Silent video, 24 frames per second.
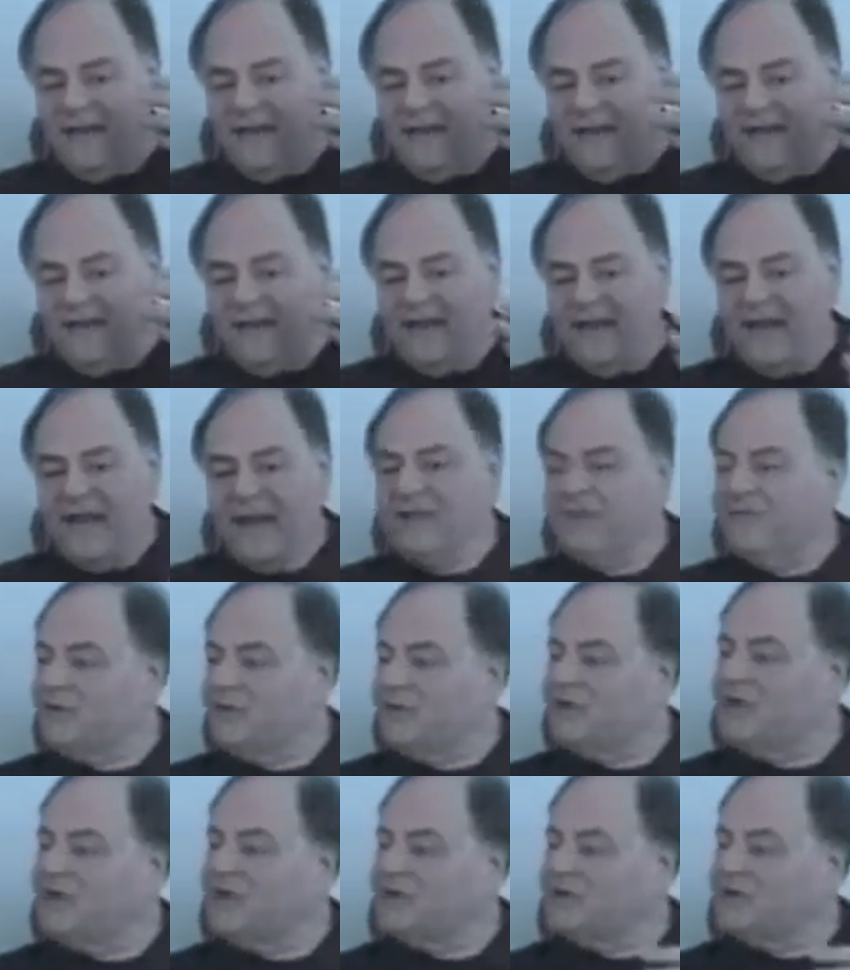they have,
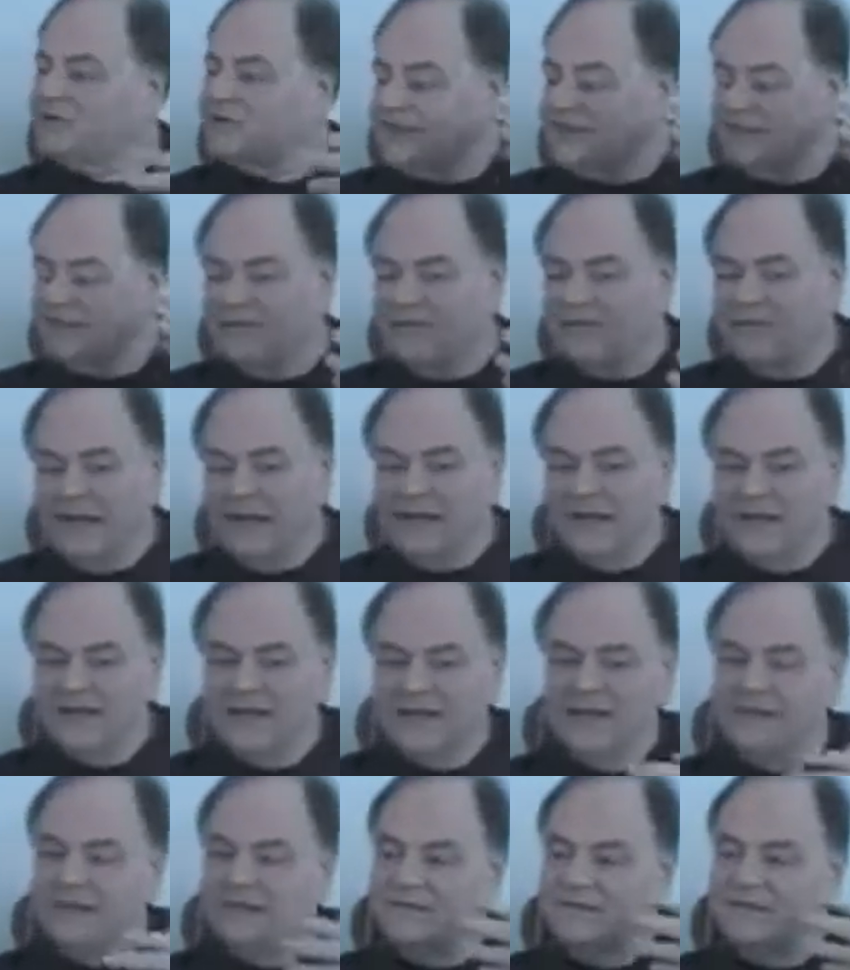of course, done a
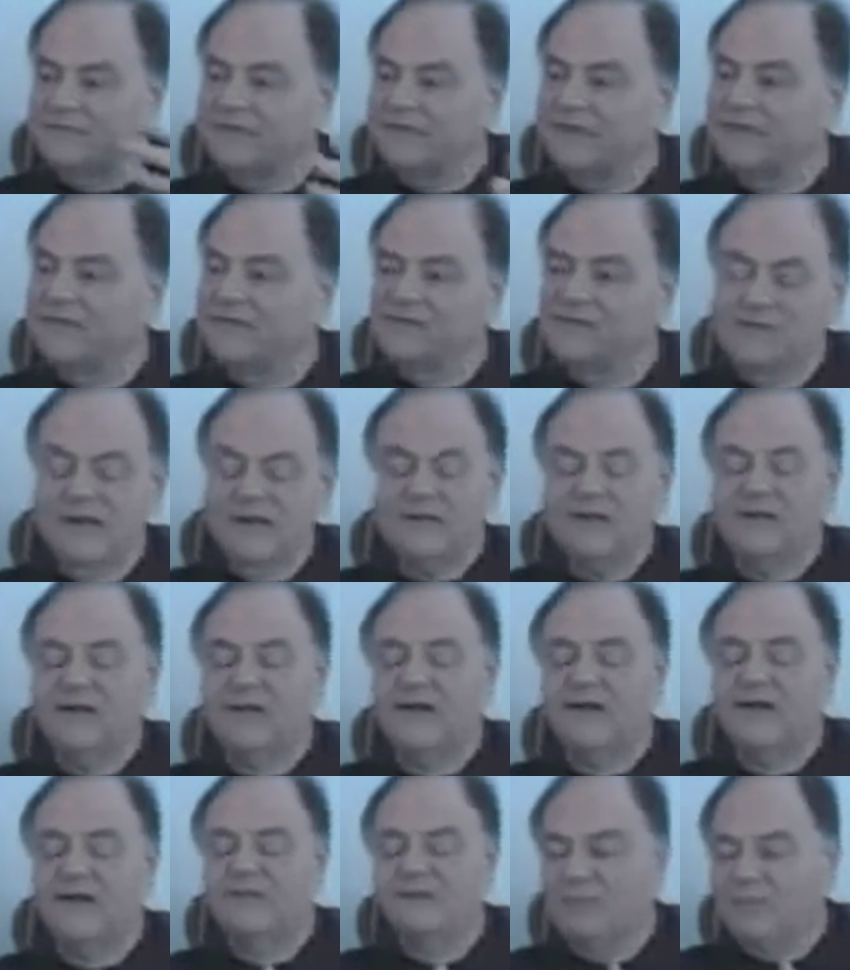lot of stuff. You have a
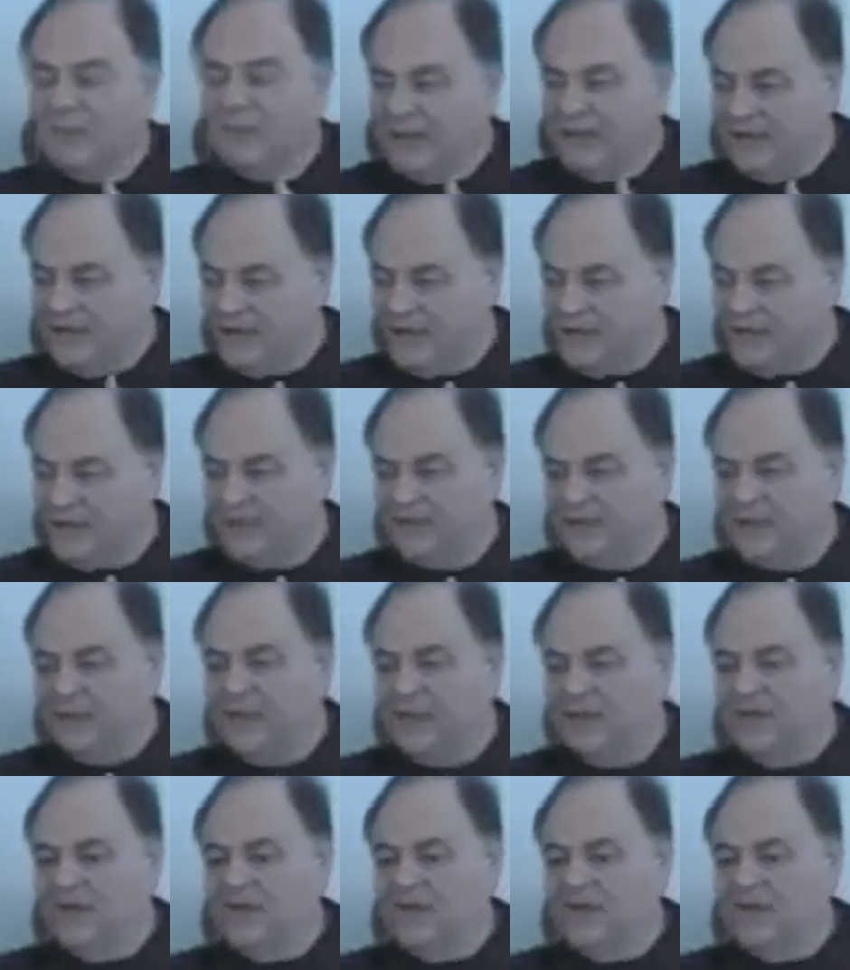lot of myths.